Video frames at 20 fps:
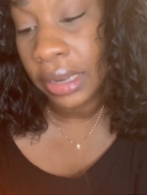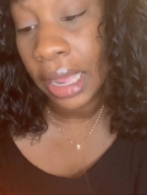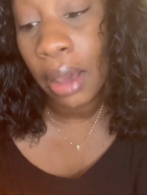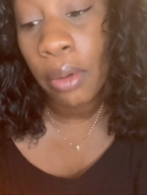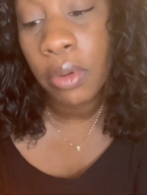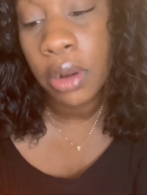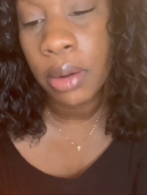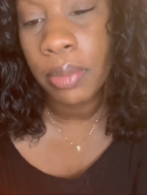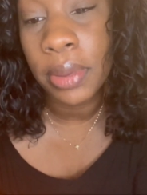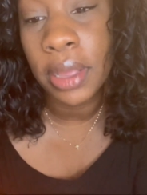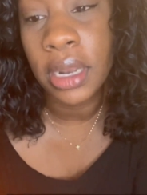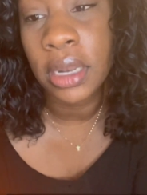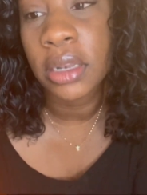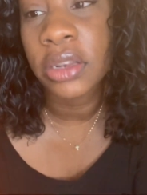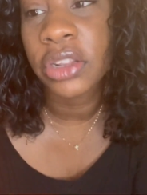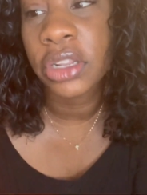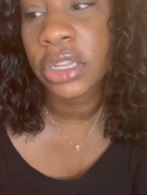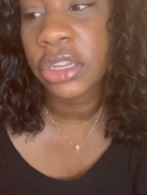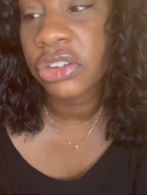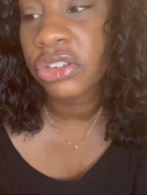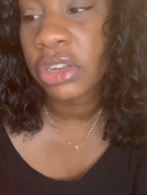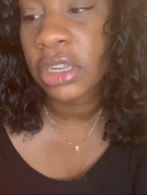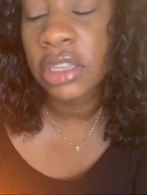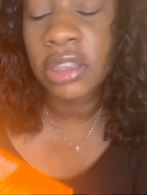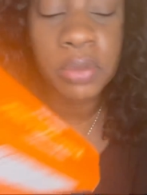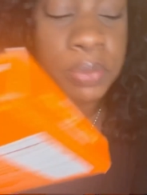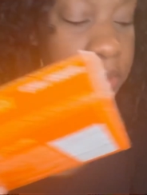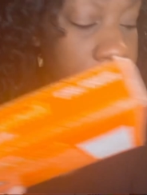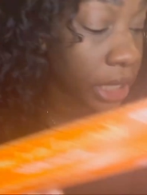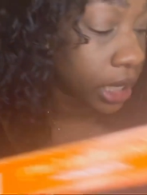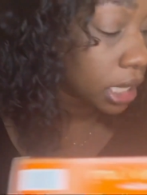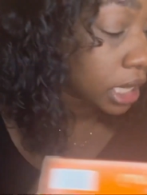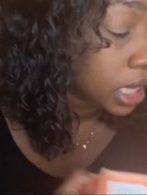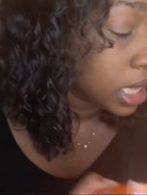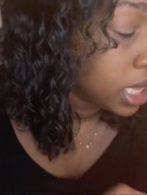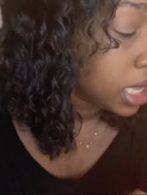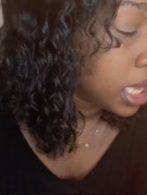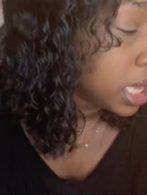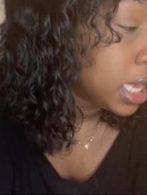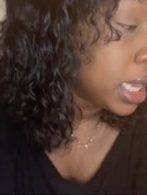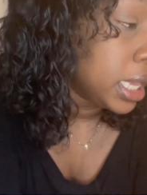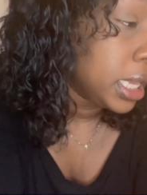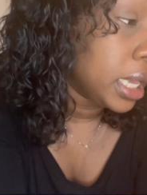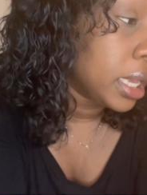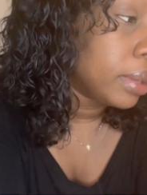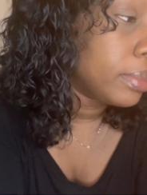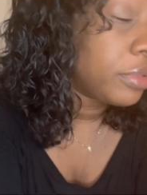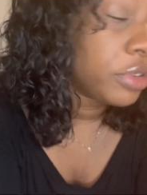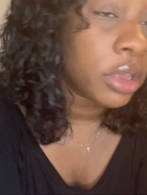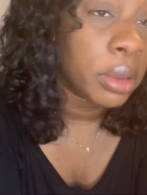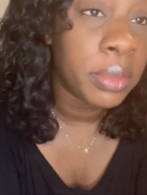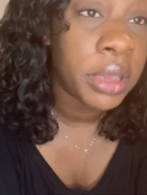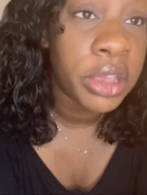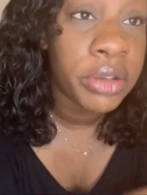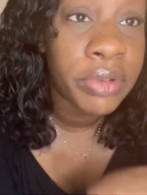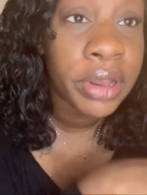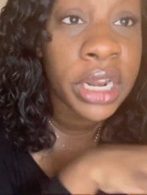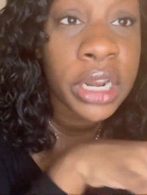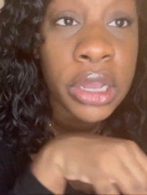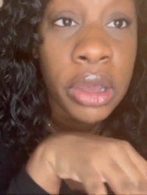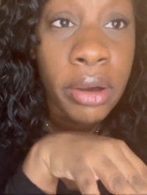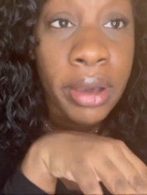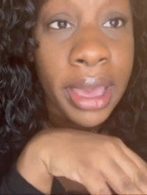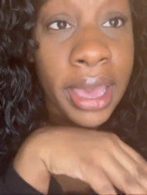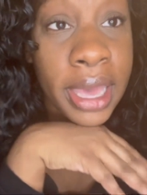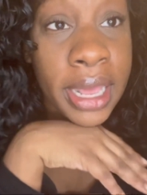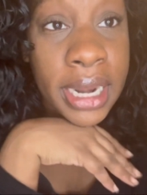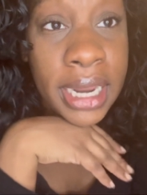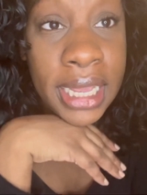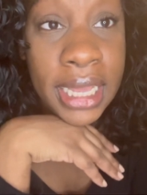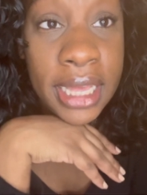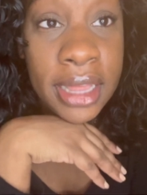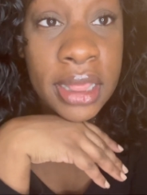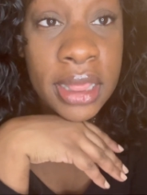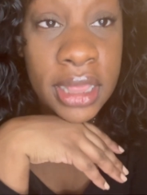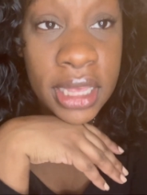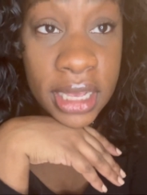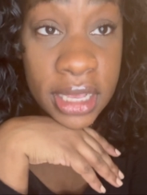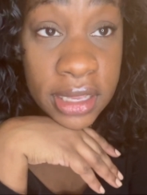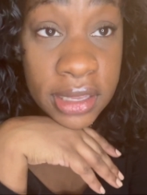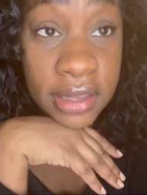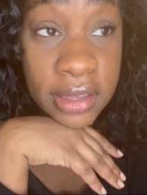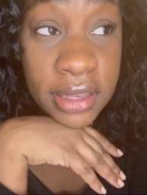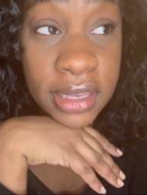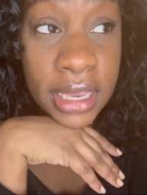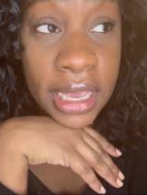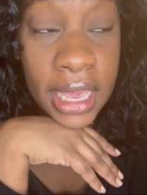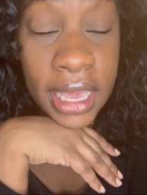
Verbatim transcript: That would have been delicious, but yep, so I'm getting ready to go ahead and eat this,